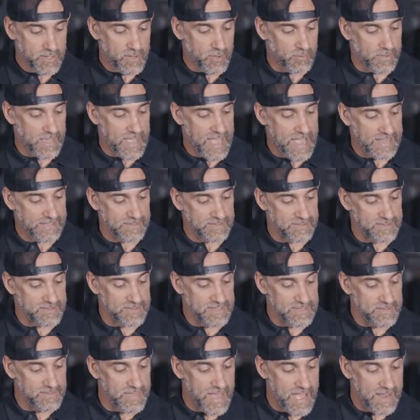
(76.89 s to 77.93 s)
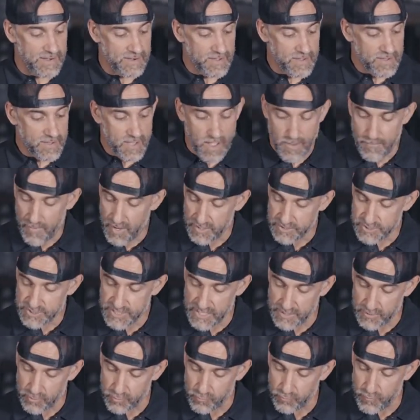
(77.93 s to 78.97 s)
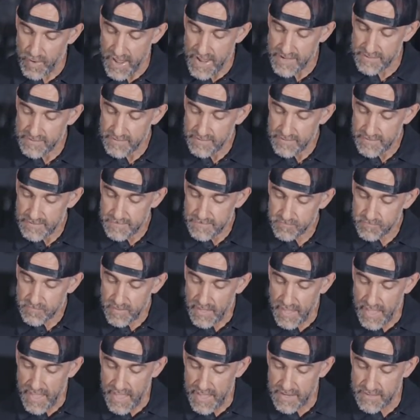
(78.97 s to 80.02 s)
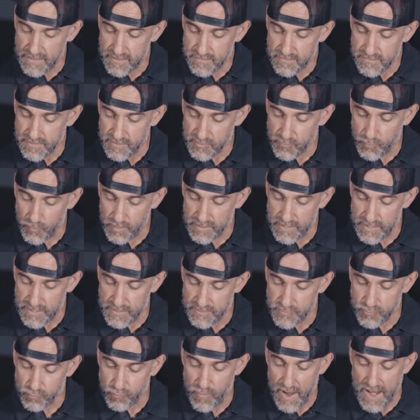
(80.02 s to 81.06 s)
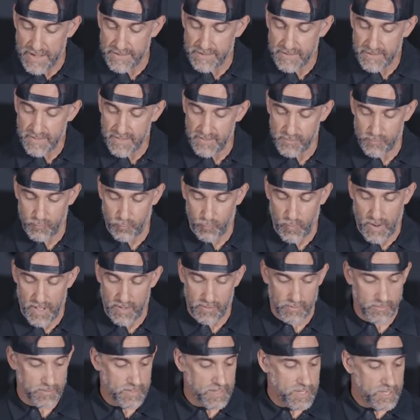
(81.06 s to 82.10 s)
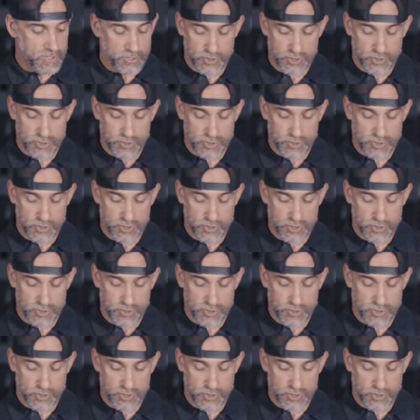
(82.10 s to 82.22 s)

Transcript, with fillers: Okay, I can see that I'm on channel red, and this one is red as well.